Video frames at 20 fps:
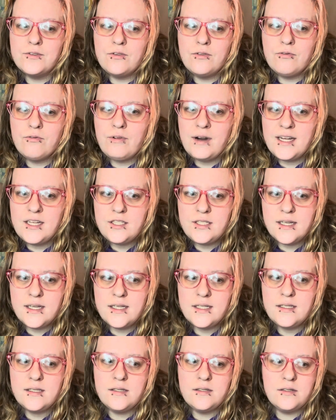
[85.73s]

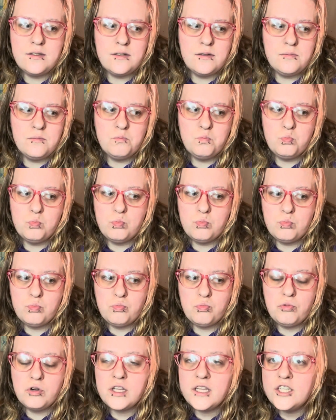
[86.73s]
Racist,
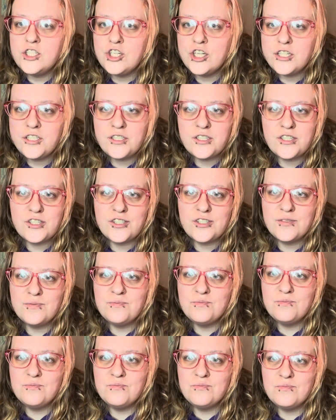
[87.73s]
religious,
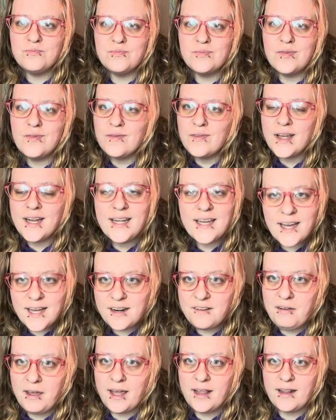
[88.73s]
any kind
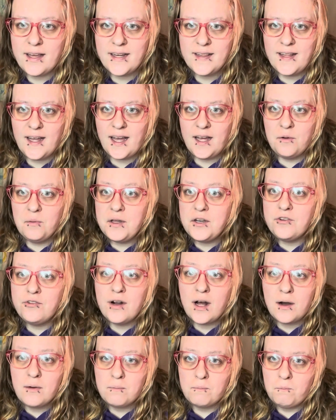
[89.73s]
of hate like that, we do
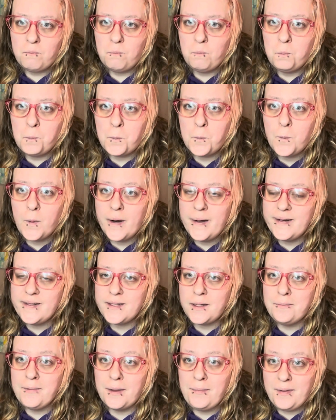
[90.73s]
not want
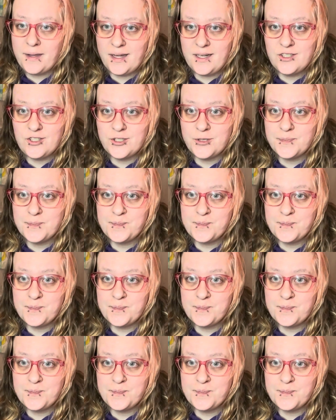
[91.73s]
on my page.